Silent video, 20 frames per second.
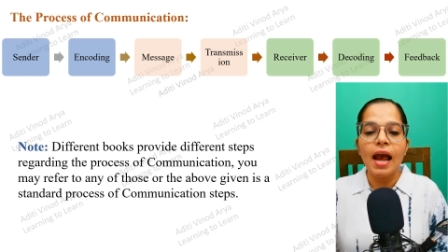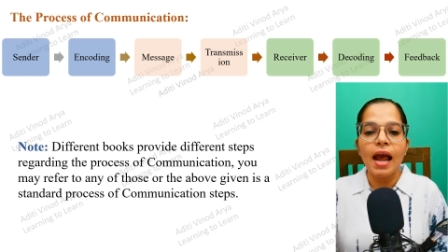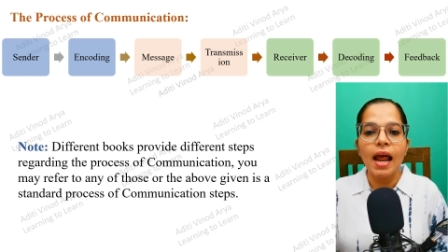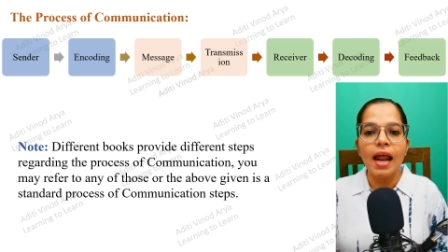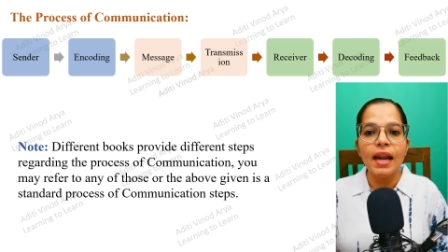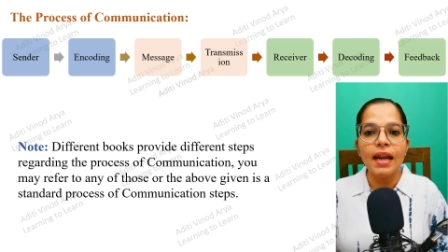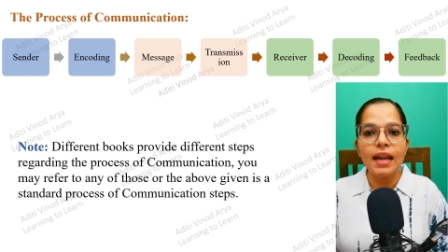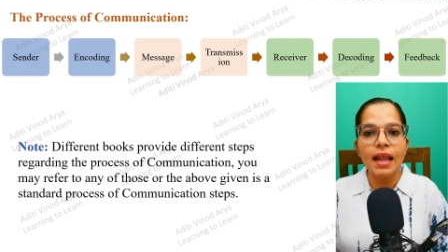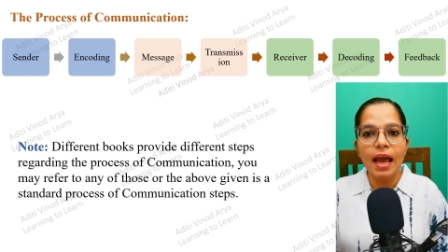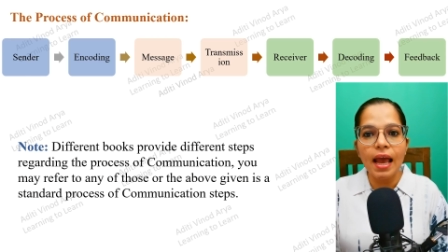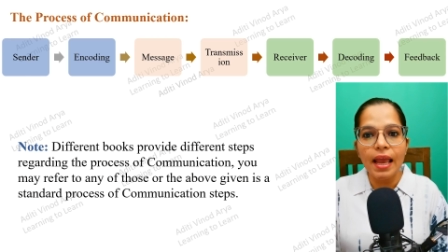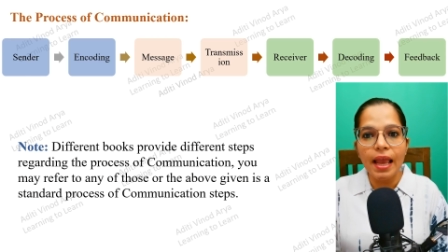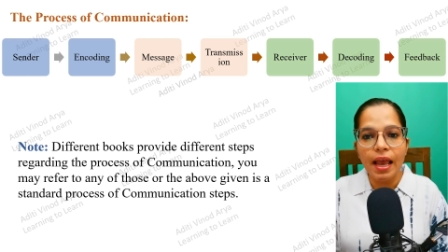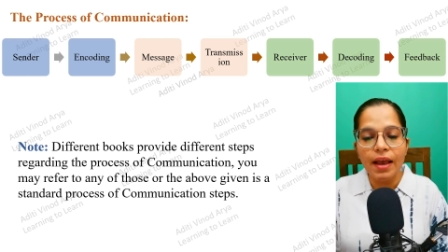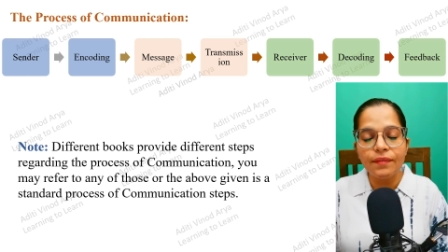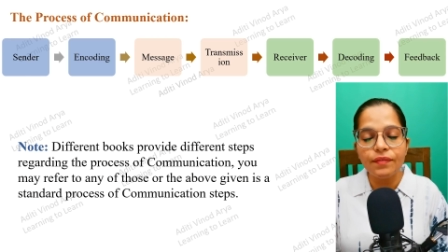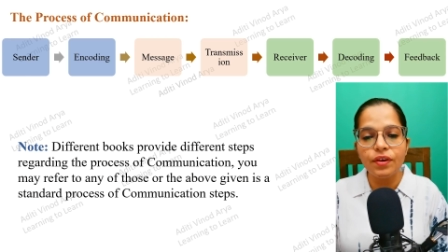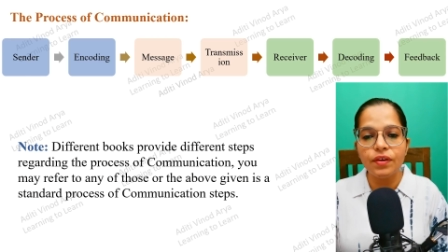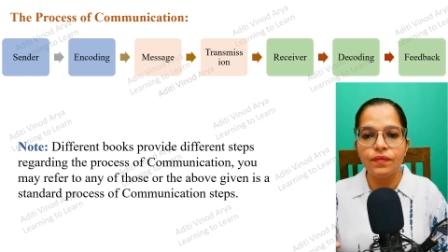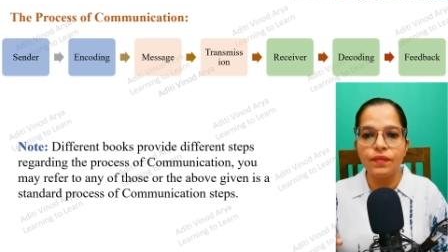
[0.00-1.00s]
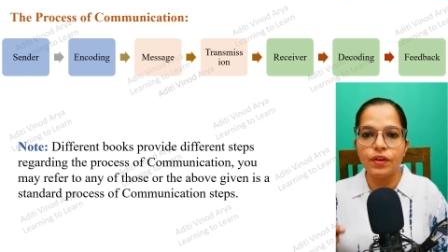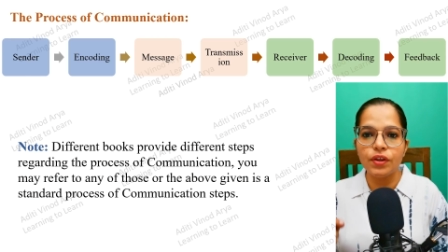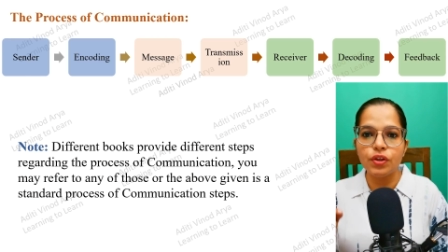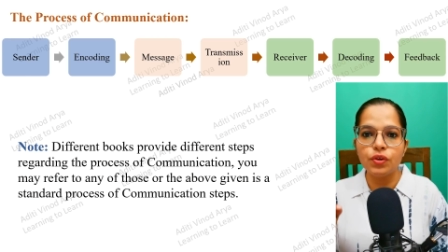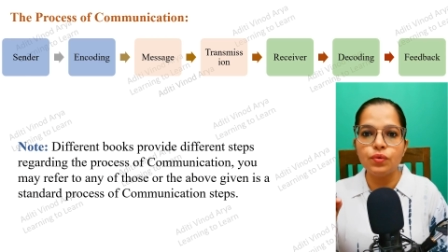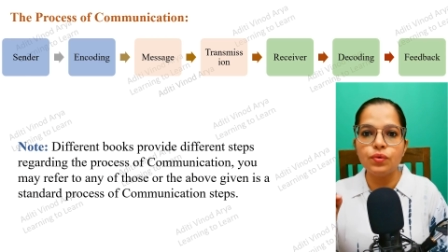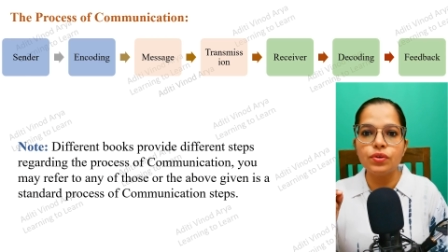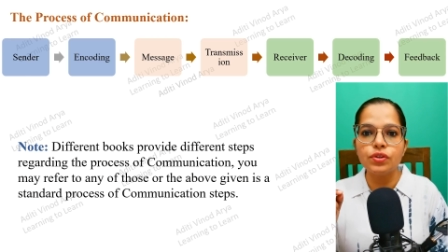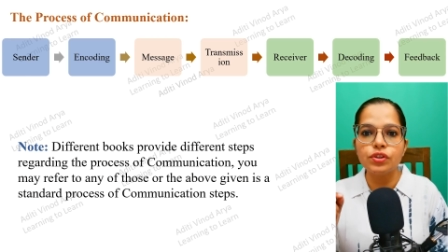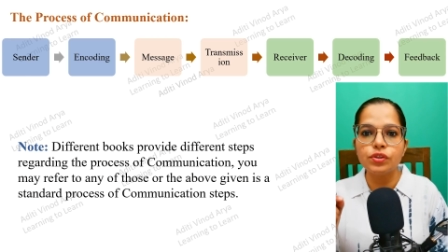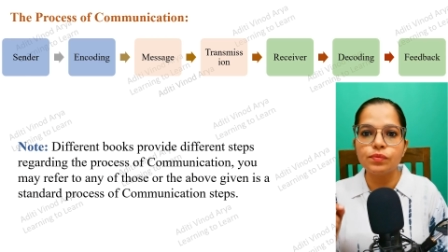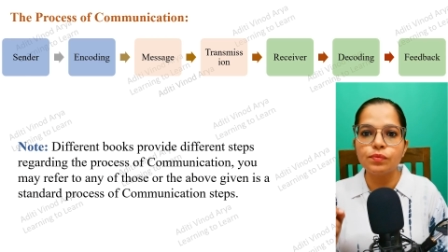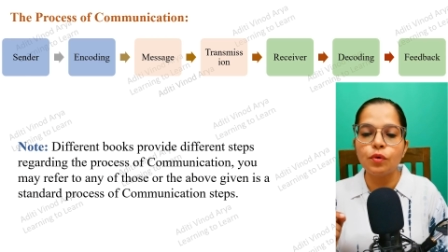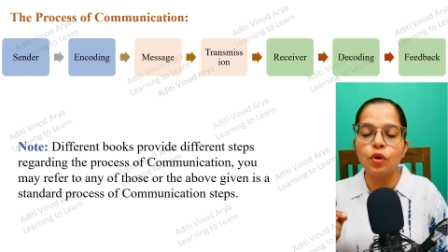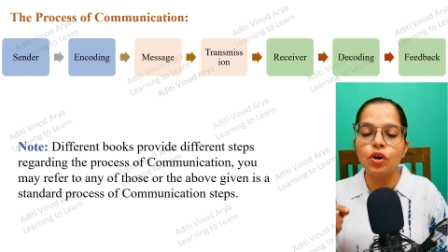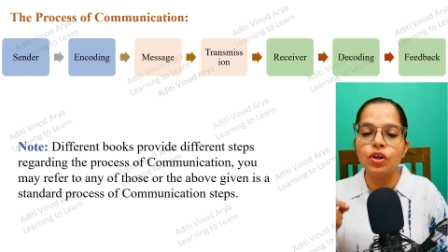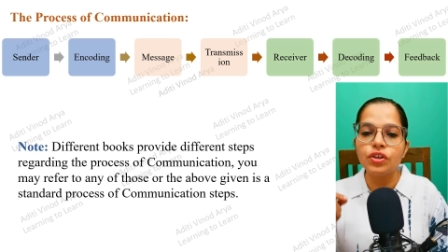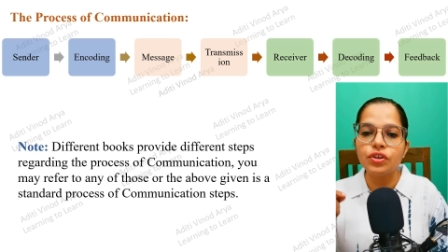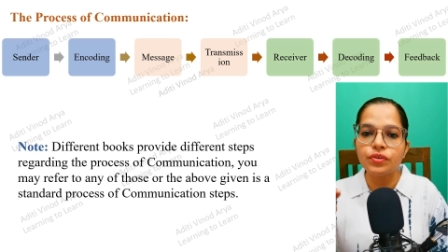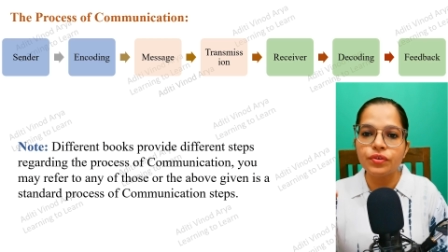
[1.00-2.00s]
and I have given you a
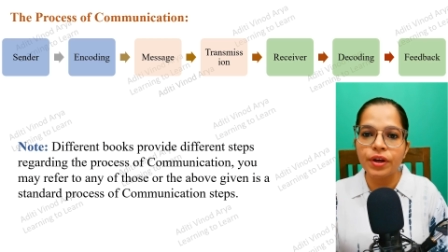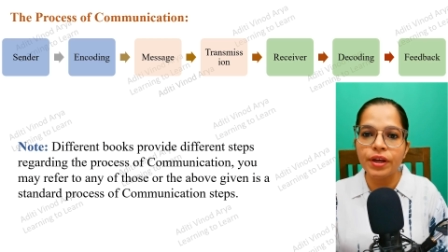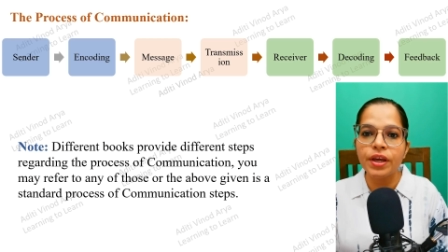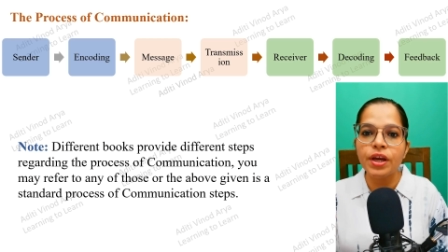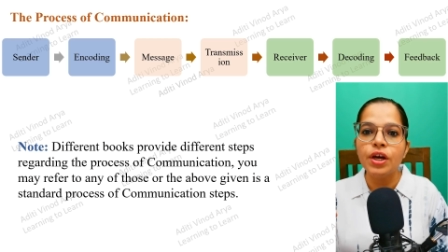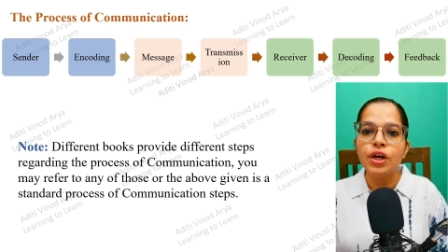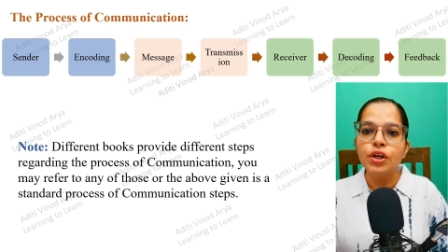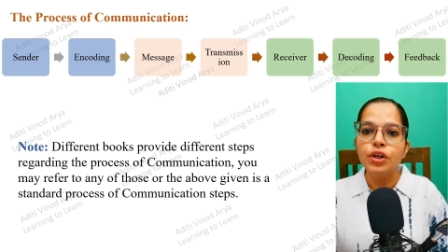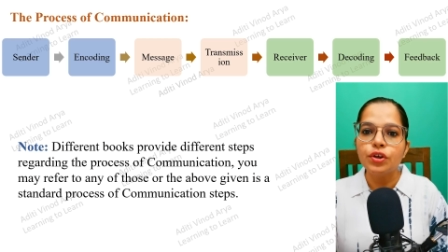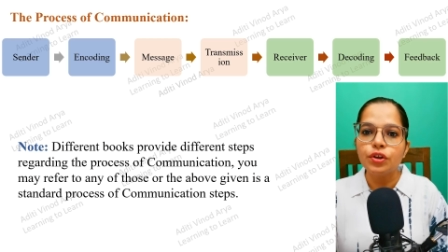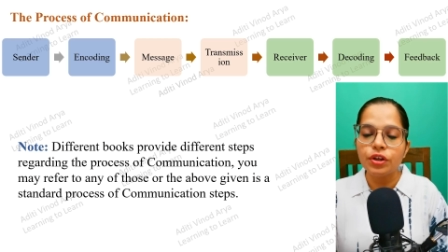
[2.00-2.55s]
small trick